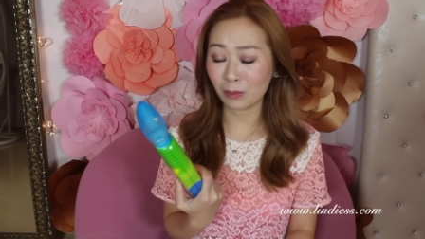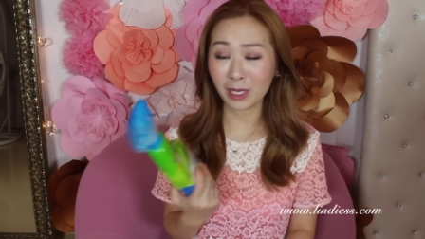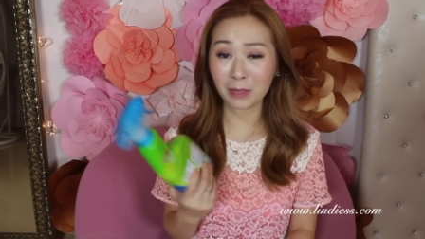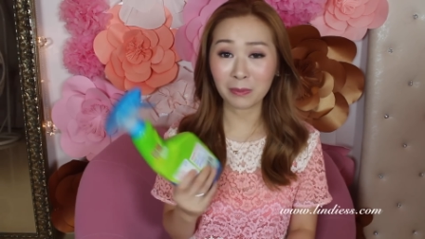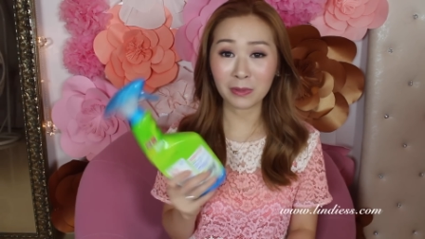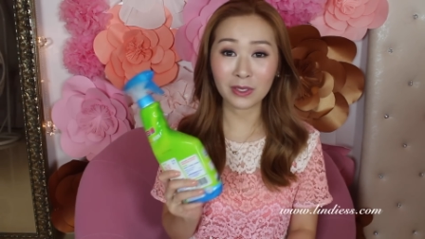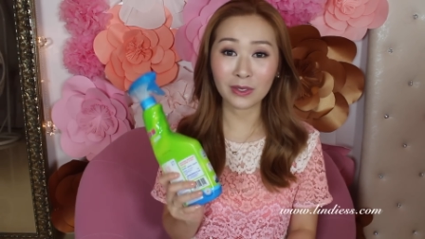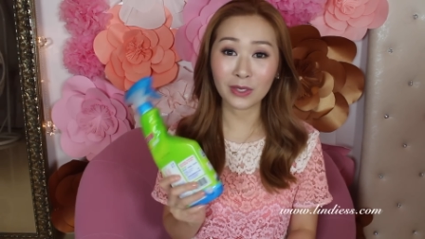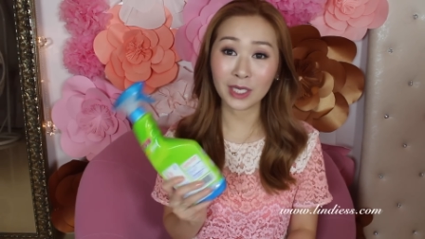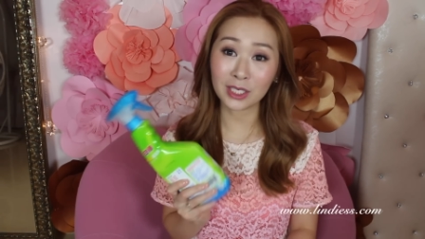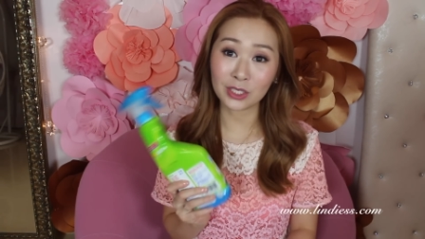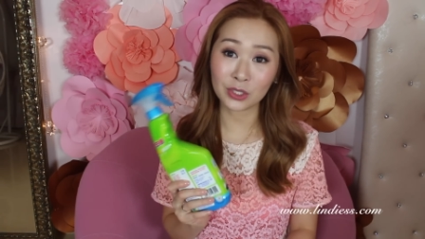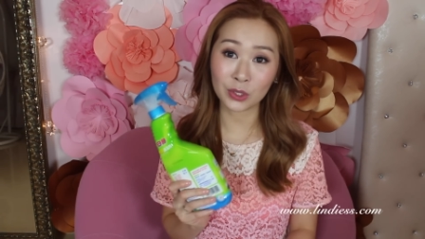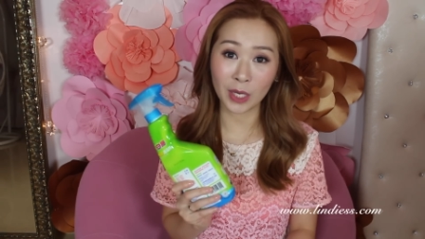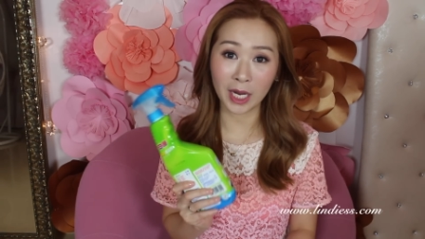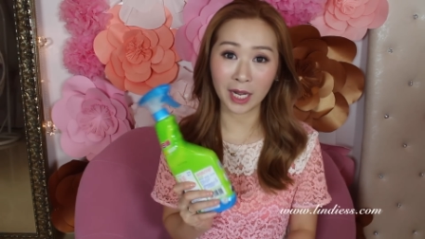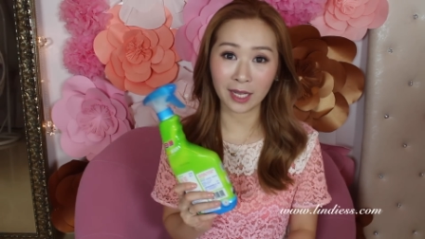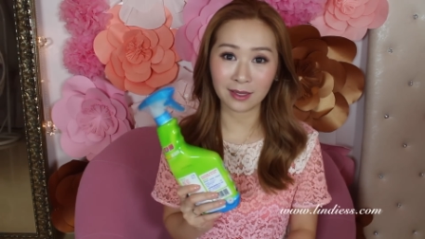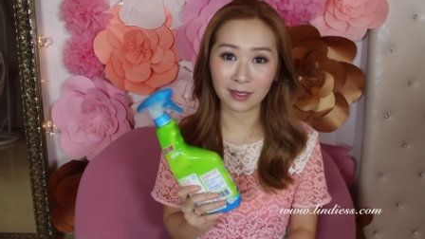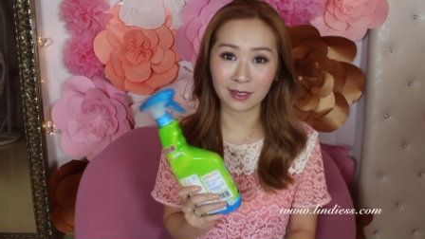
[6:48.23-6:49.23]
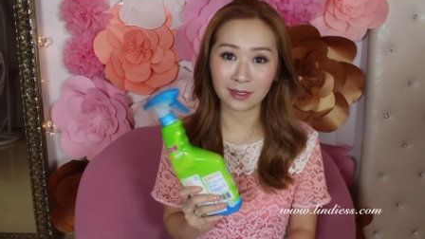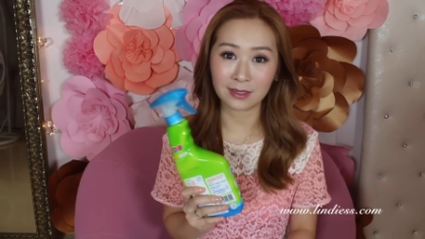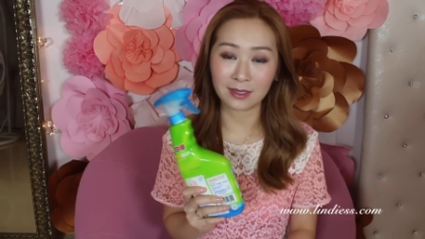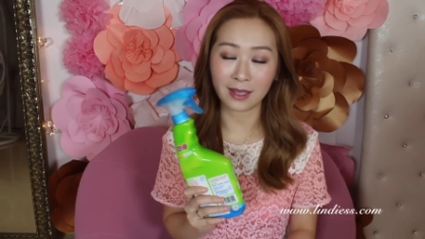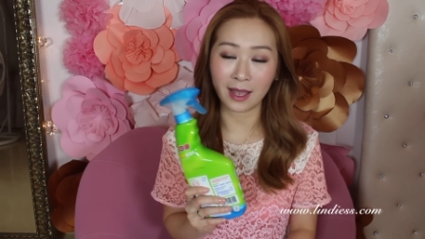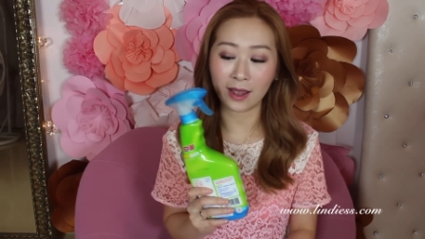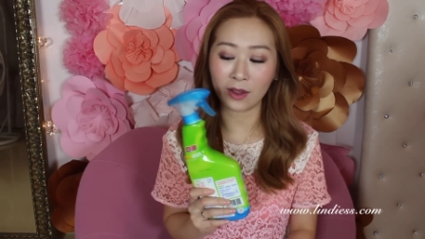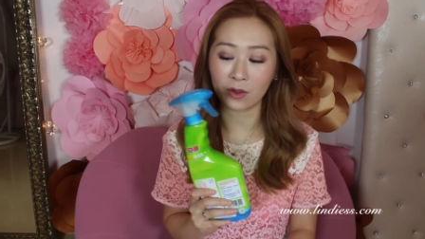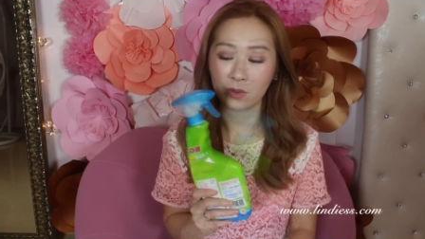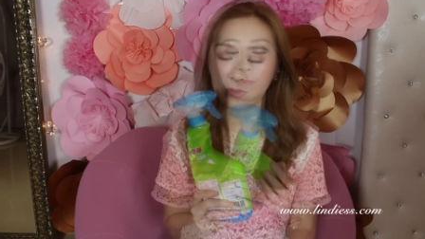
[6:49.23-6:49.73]
maybe you can try this
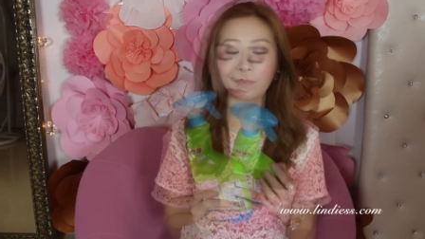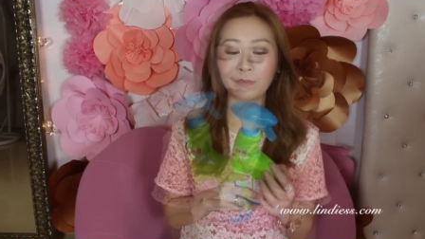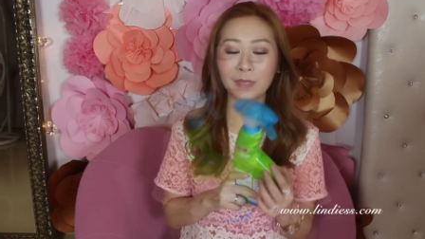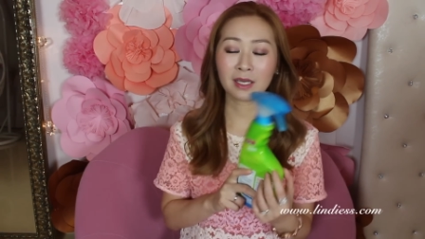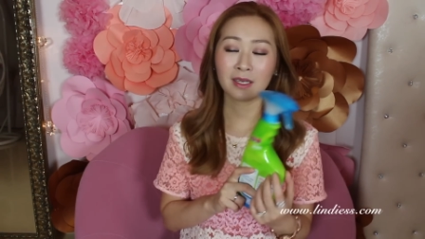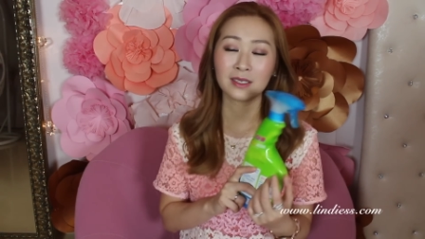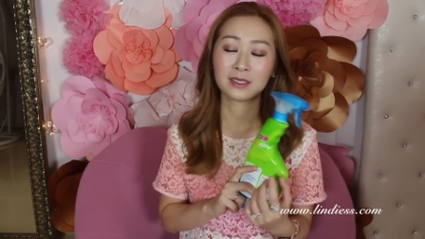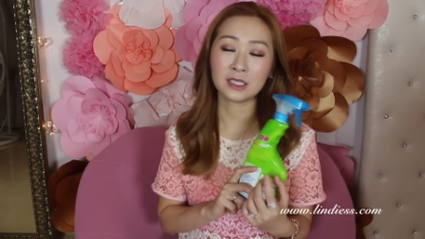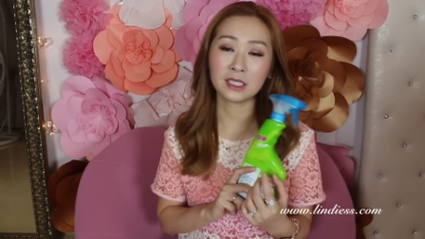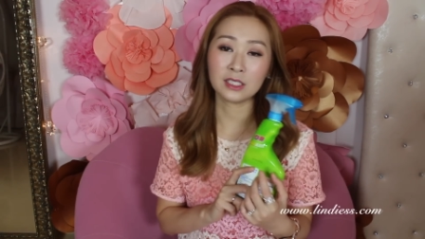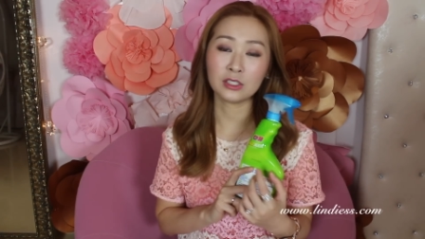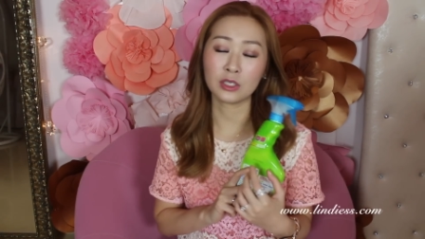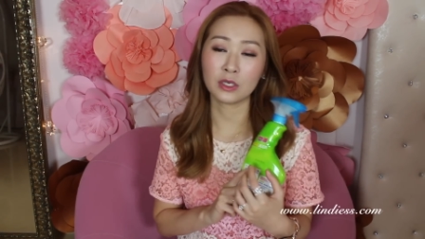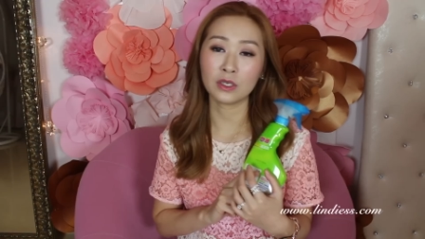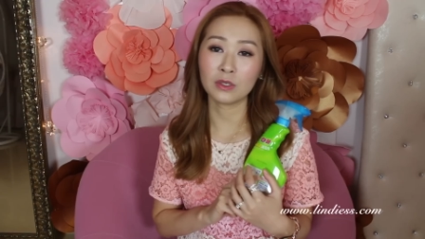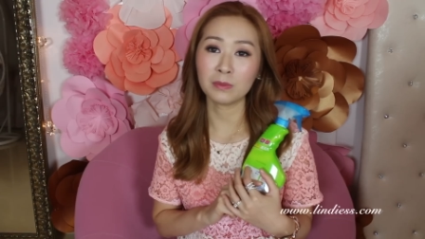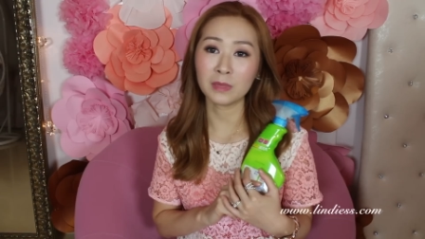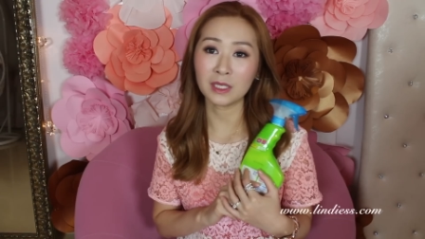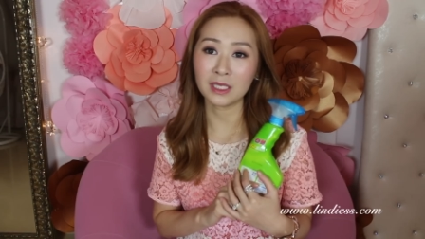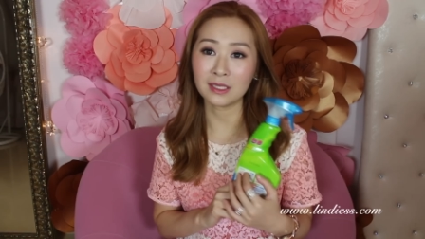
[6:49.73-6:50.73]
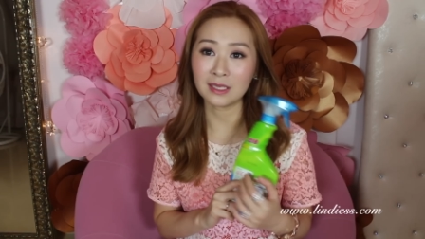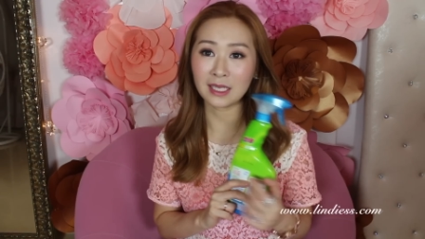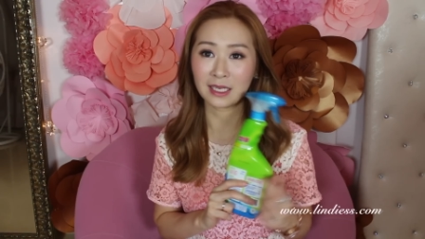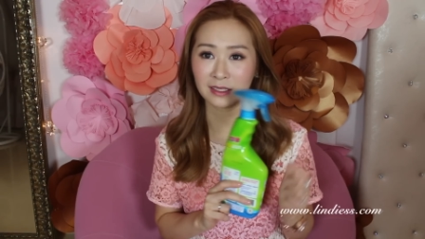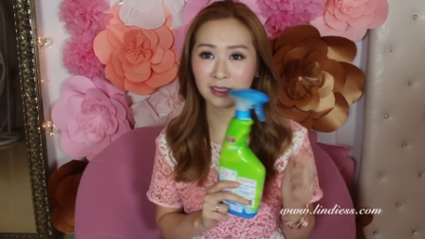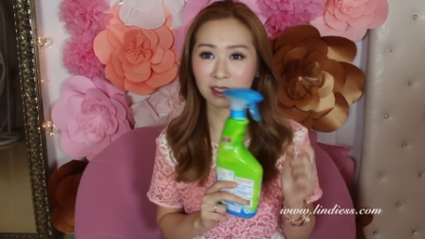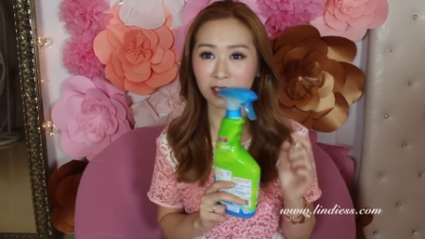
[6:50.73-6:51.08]
out because she told me that